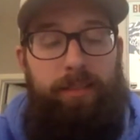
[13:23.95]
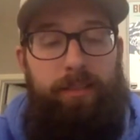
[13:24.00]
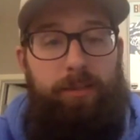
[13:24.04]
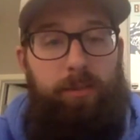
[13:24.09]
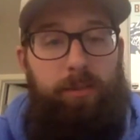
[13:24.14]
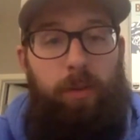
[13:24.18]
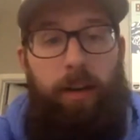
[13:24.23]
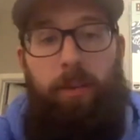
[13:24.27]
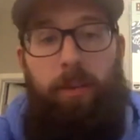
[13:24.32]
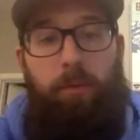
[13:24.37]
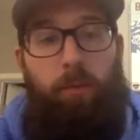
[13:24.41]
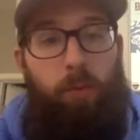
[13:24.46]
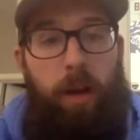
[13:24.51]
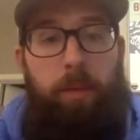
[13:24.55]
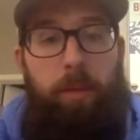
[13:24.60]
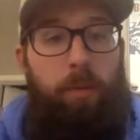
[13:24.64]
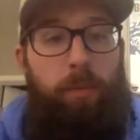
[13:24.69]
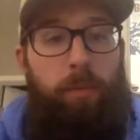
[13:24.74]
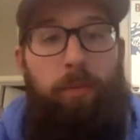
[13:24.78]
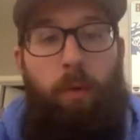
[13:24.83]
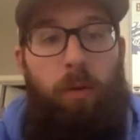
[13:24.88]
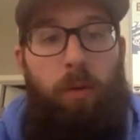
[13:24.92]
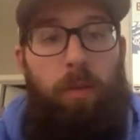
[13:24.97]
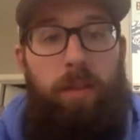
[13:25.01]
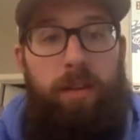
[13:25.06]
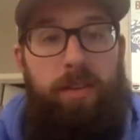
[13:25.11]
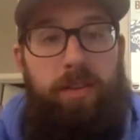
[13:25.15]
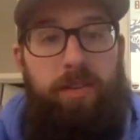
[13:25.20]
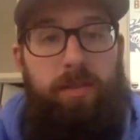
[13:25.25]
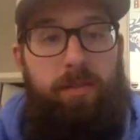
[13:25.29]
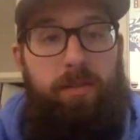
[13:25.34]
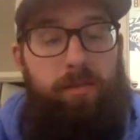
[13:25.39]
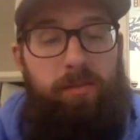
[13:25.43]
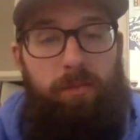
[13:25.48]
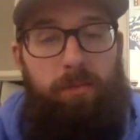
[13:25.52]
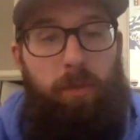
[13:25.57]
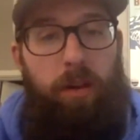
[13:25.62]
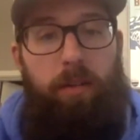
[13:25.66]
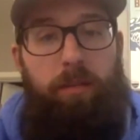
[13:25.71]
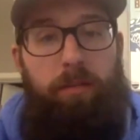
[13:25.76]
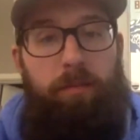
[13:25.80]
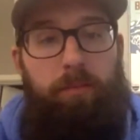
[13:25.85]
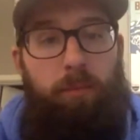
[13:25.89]
right before this
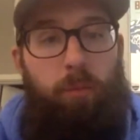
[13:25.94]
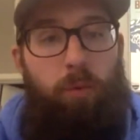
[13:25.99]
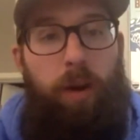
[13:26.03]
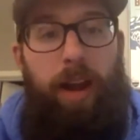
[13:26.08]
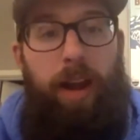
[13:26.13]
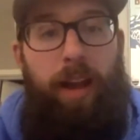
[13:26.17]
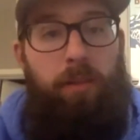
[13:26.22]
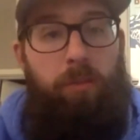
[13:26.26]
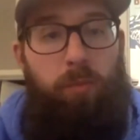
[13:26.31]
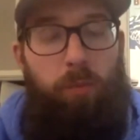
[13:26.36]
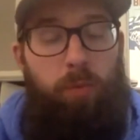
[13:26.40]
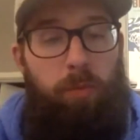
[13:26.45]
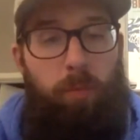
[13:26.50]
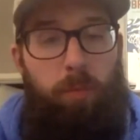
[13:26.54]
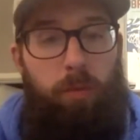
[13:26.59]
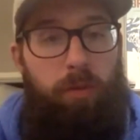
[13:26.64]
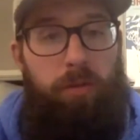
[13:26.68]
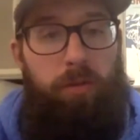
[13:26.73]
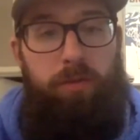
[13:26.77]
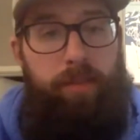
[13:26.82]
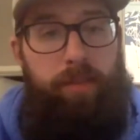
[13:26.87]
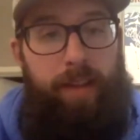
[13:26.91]
when we're